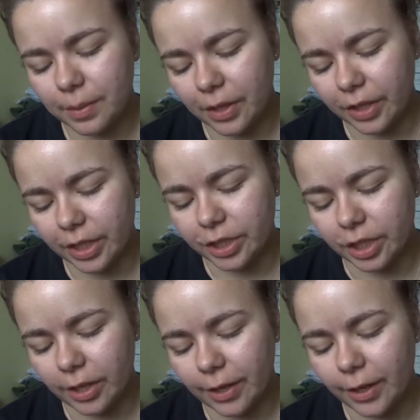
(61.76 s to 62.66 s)
Sweet
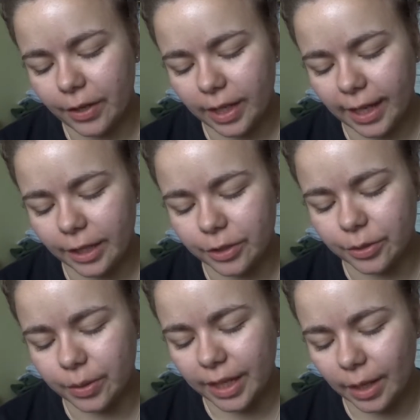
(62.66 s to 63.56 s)
Creature, Only
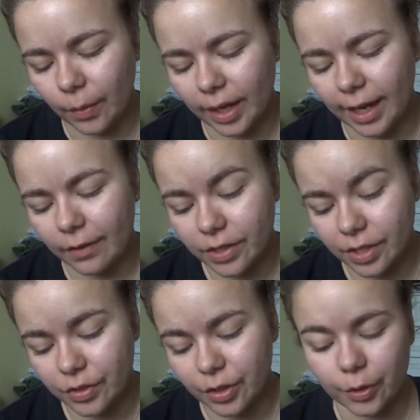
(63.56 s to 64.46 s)
Angel, Kiwi, Ever
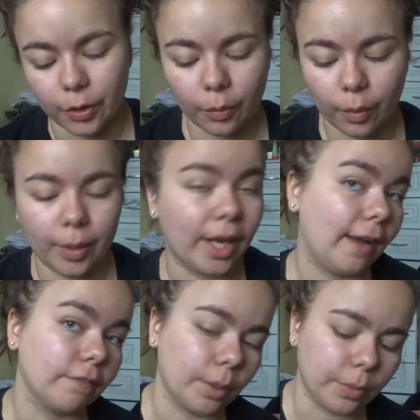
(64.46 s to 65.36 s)
Since New York, Woman,
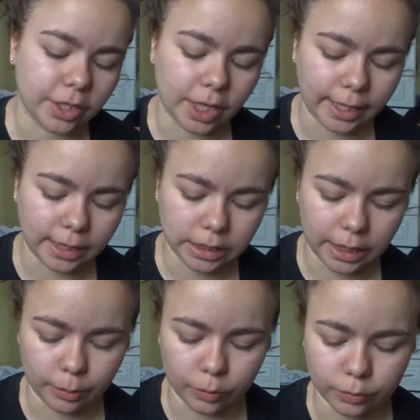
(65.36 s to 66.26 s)
and From the Dining
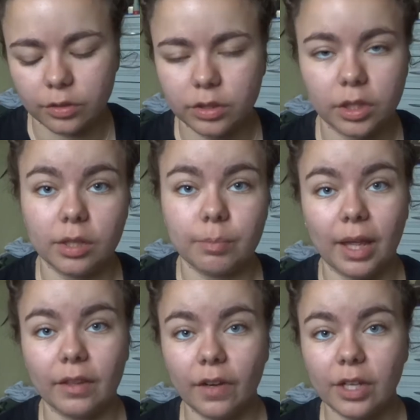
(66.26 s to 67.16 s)
Table. I'm just gonna
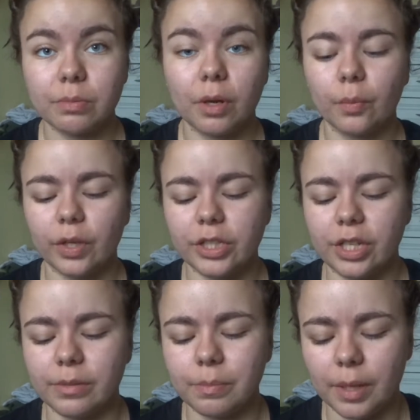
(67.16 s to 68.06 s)
play the first one, which
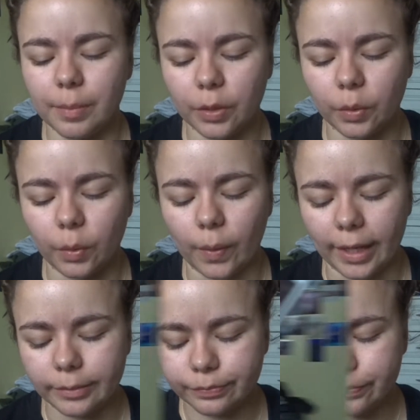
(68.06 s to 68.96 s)
is Meet Me in the Hallway.